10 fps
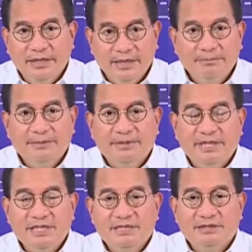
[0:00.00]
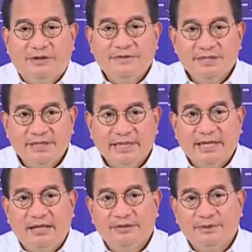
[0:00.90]
The implementations of
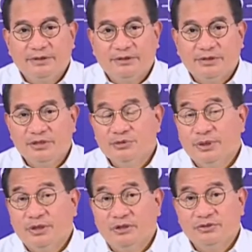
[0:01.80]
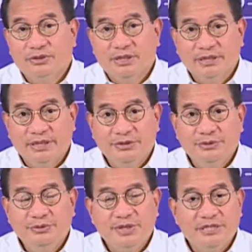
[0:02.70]
strict health protocols will also
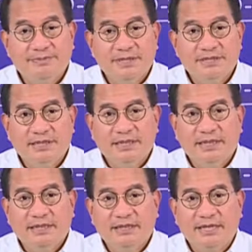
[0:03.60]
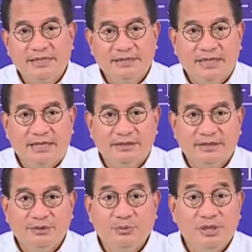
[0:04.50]
continue, especially as the
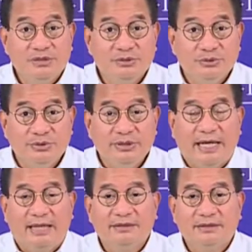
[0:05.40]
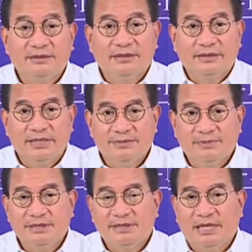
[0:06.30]
country will soon enter the
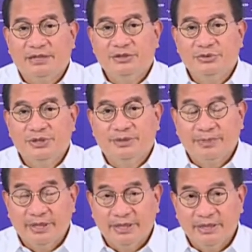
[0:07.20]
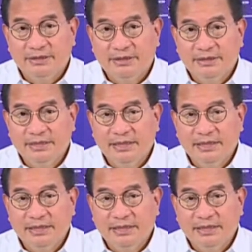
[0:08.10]
Christmas and New Year period